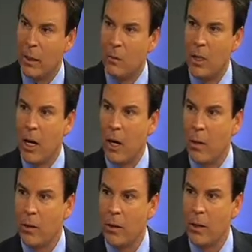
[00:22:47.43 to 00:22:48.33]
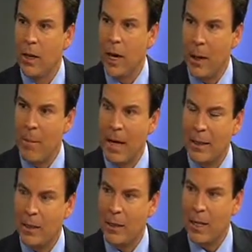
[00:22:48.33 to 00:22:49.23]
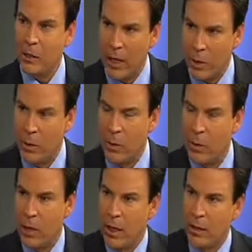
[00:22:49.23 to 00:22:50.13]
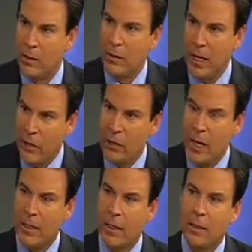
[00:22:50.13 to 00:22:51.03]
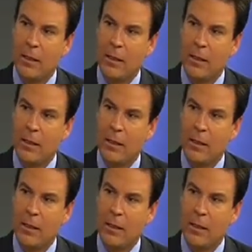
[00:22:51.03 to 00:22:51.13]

them to know about this laser in your community? Yeah, the other dentist.